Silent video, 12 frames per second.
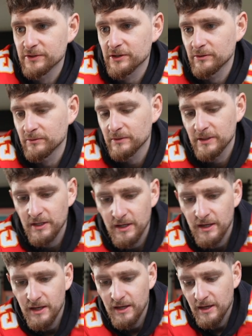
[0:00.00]
So
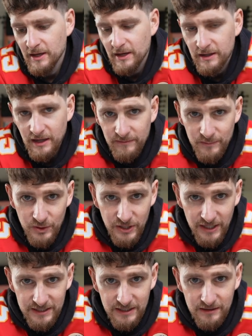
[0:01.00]
gave him a good
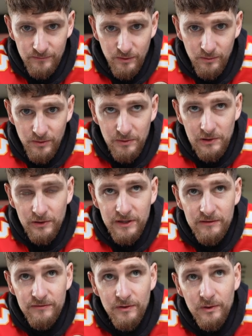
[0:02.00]
idea of what we were
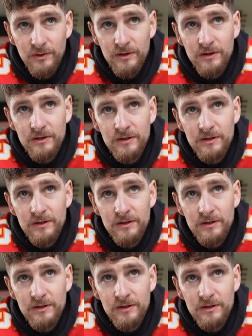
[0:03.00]
looking for